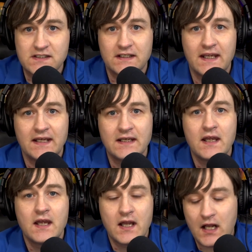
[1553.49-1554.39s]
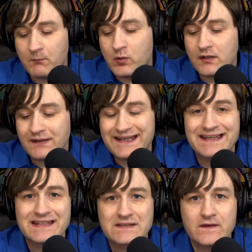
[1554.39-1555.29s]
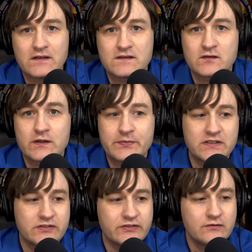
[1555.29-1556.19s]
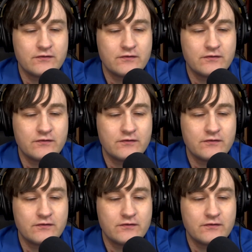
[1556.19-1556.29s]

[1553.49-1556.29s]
Again, I'll put a link in this video's description to